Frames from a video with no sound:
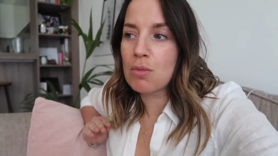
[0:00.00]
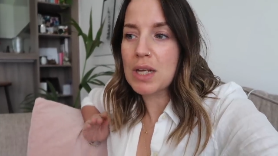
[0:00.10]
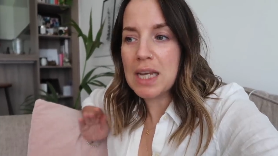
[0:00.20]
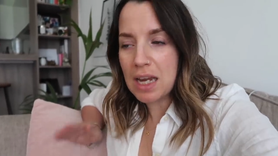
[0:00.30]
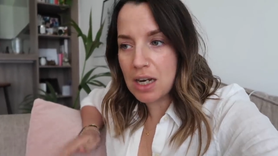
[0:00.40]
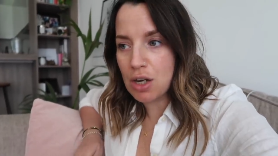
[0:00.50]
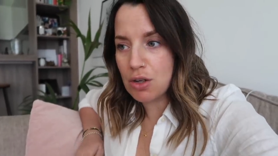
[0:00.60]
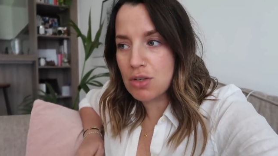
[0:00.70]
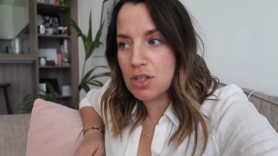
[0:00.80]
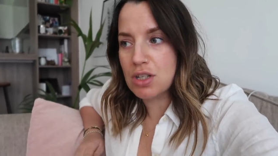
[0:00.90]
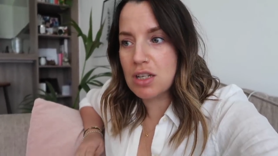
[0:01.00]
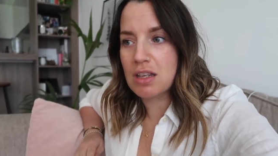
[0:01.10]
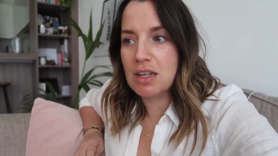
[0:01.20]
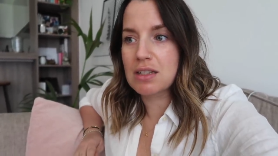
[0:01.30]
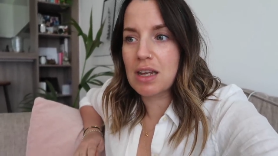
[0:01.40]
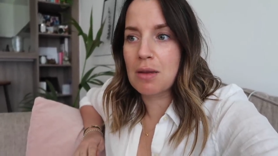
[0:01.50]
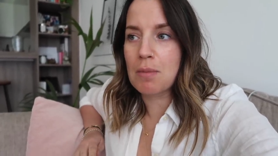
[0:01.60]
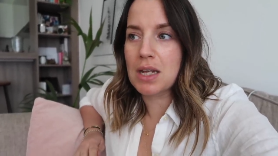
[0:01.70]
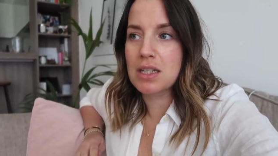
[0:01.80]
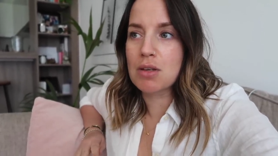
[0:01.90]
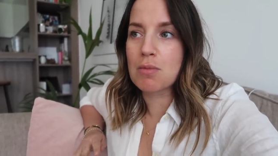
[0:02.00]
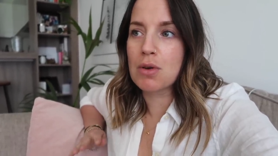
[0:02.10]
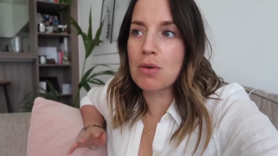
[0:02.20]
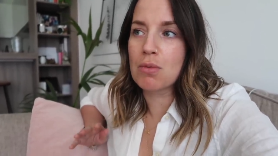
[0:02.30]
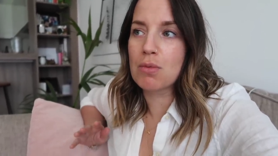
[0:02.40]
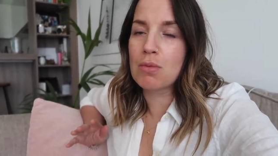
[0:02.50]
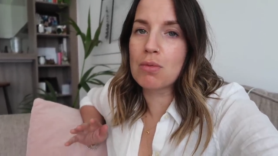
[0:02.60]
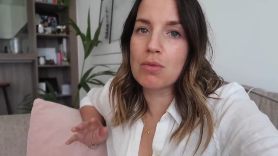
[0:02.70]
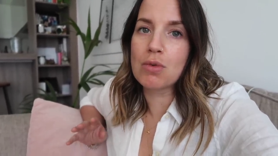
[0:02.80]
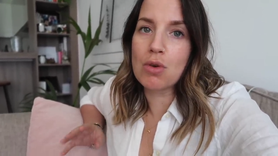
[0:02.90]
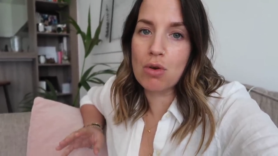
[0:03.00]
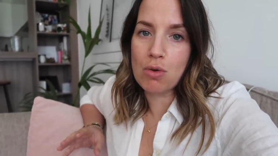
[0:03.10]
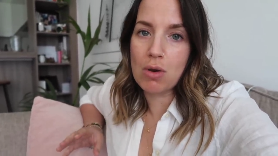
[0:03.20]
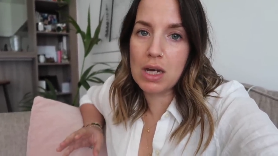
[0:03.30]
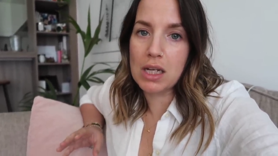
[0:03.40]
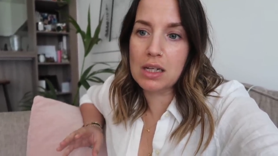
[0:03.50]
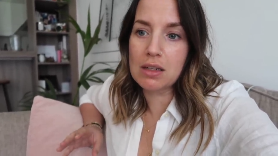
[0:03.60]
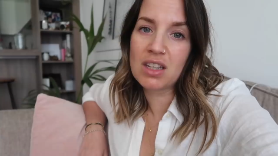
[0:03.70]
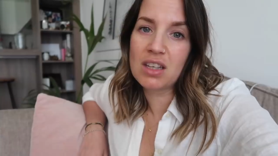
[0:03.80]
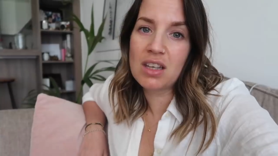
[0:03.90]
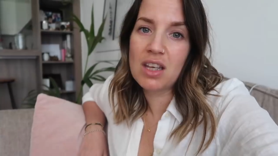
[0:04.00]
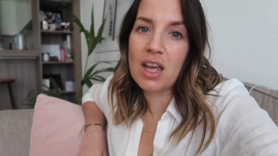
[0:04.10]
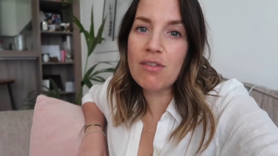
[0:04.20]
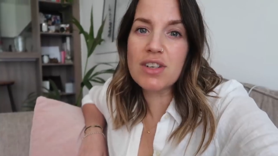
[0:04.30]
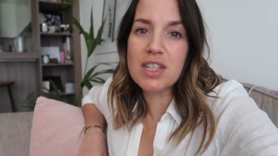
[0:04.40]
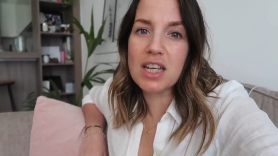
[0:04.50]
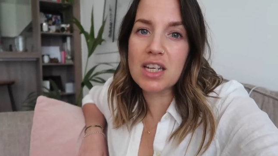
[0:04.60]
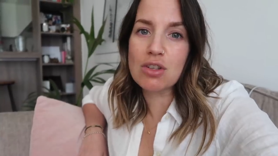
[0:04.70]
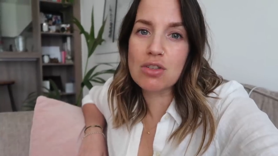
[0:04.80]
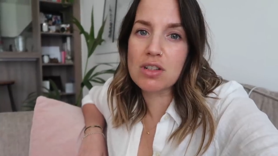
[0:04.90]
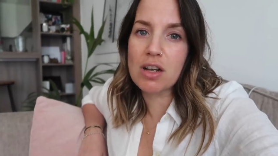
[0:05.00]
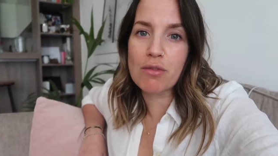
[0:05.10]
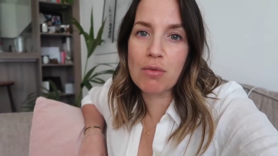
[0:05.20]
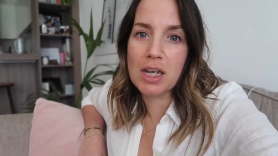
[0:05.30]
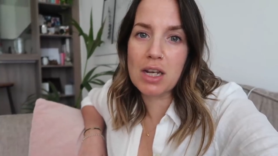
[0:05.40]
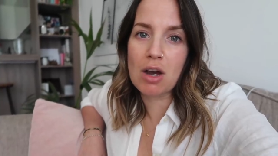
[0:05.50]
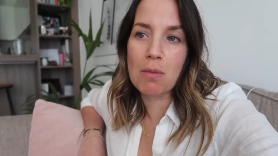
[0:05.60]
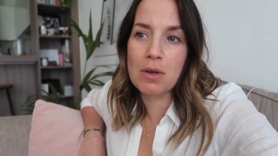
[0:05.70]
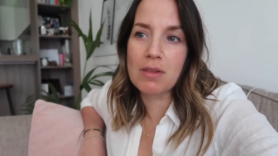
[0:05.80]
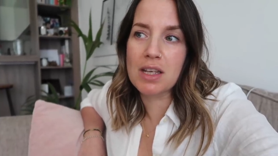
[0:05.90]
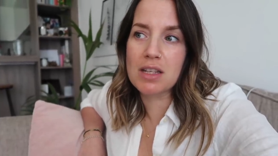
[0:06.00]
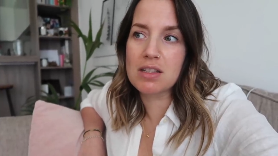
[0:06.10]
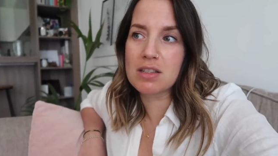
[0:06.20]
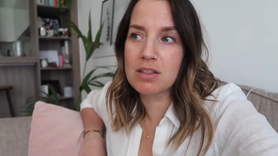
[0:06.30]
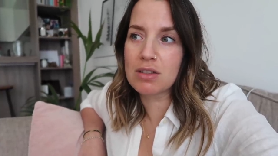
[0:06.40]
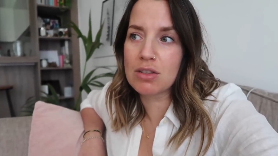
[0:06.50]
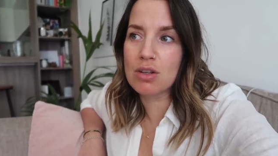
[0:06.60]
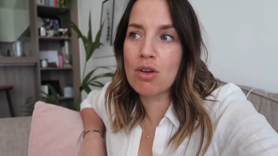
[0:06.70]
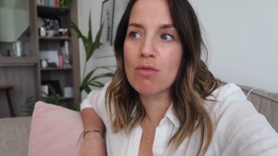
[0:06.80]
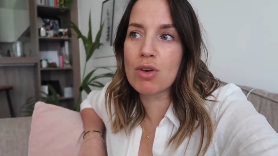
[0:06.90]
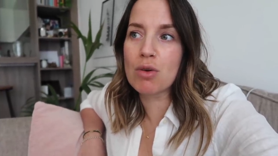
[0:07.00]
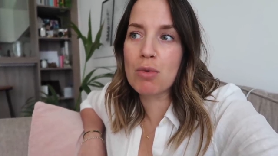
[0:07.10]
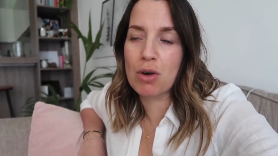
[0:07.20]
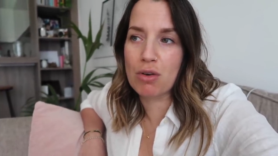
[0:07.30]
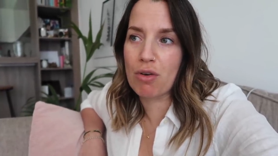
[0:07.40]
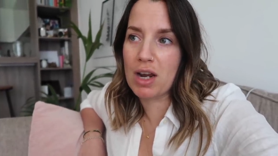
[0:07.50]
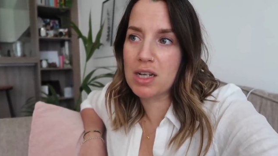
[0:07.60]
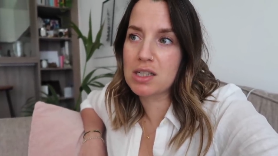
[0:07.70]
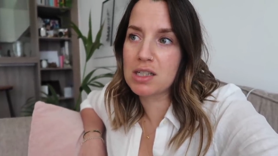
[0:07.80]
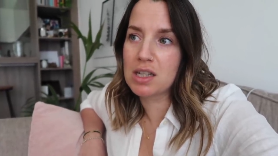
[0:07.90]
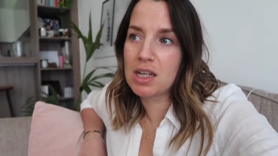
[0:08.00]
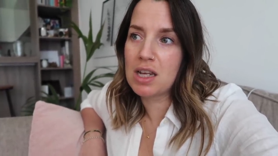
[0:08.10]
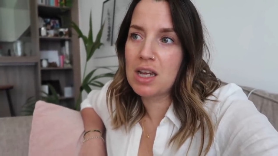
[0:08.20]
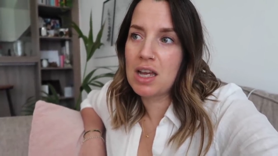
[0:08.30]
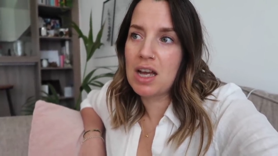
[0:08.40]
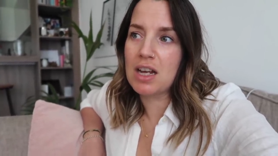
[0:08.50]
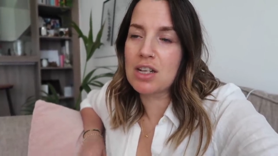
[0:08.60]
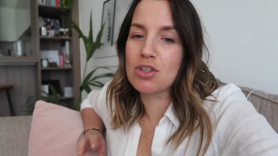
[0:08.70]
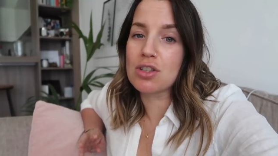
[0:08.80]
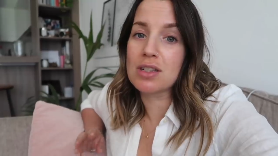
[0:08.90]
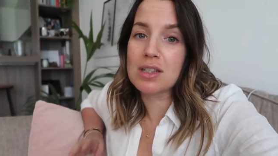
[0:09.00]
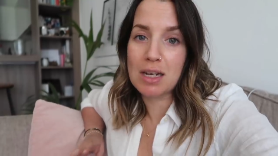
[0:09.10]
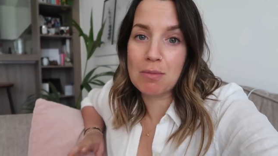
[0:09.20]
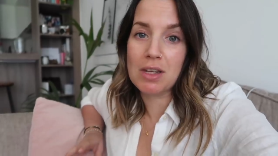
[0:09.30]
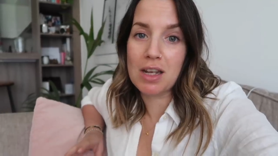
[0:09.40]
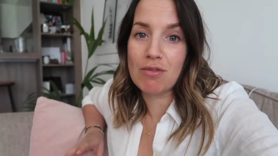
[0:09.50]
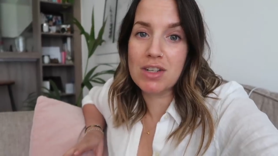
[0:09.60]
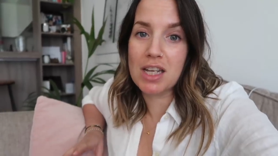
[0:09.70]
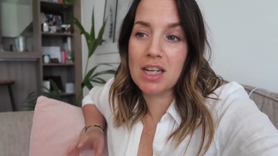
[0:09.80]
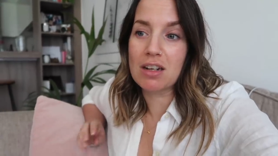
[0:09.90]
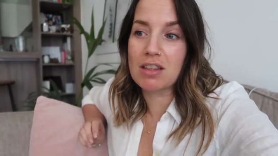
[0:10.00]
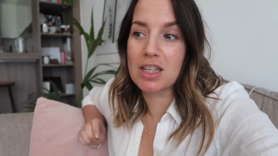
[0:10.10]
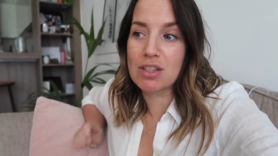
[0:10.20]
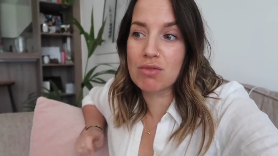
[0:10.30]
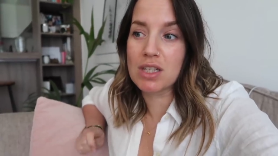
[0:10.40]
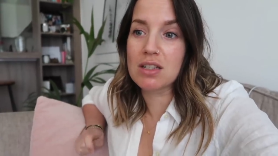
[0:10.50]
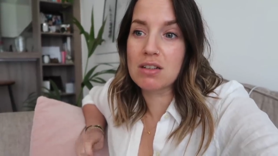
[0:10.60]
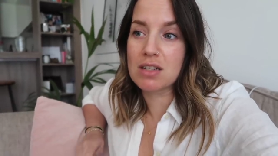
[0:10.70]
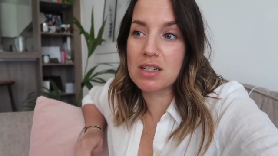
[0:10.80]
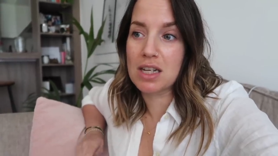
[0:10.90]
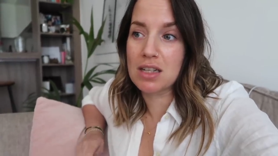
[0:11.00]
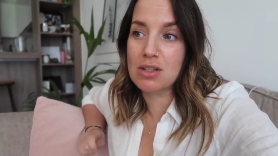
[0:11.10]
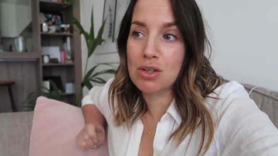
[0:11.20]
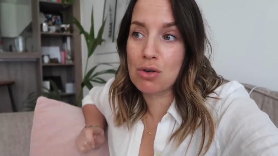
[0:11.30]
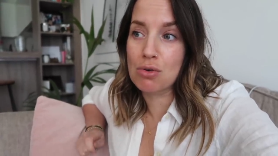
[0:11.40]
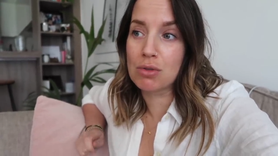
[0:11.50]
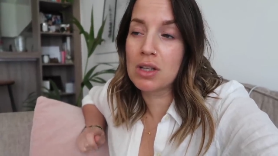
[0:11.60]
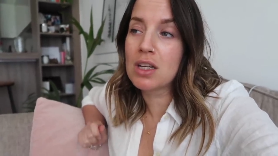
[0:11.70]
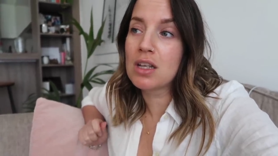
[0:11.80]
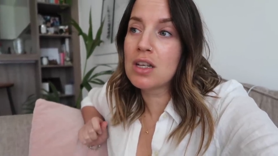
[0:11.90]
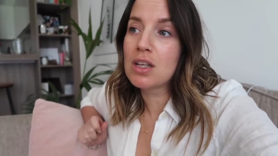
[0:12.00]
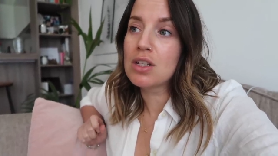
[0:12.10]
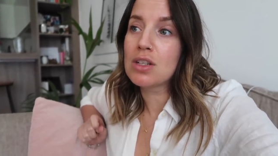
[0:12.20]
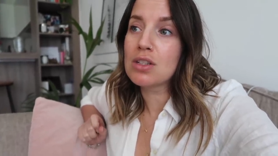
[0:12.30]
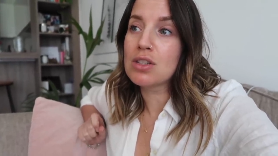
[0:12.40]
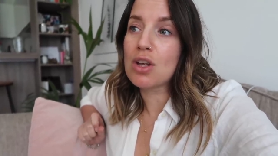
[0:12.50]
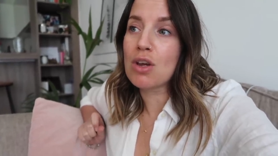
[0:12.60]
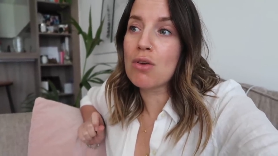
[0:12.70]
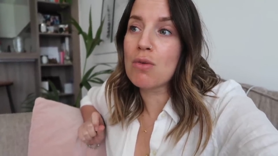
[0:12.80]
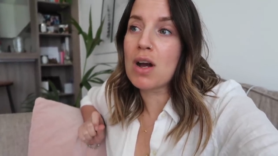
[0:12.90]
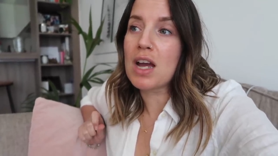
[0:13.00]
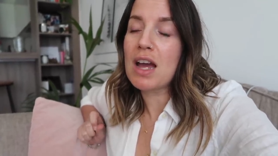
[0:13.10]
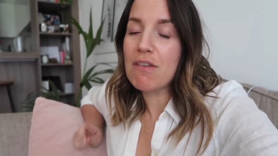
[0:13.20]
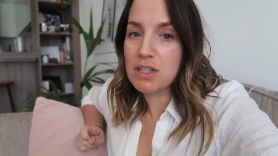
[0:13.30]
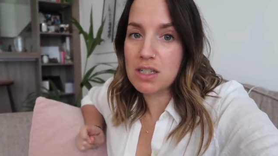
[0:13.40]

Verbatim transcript: We're getting closer to things getting better, but not quite. Every day you just kind of wake up and there's no real progress, and it's just the same thing every day, and I think it's really starting to take its toll. So I have